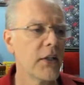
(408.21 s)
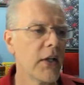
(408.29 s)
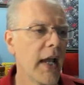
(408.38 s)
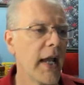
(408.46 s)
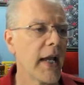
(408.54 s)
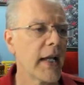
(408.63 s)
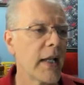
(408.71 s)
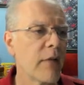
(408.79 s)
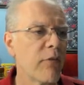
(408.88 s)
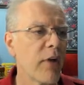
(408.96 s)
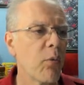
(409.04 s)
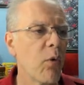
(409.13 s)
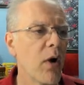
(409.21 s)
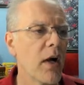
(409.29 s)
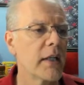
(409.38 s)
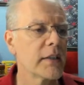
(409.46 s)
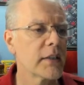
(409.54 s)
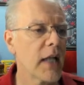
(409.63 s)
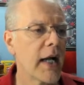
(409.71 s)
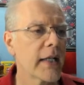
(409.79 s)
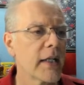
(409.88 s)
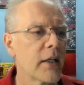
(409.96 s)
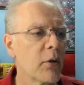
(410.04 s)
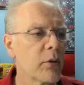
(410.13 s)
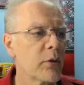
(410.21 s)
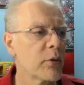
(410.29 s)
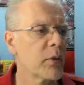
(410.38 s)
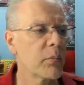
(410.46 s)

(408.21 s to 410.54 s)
and if I want, I can go through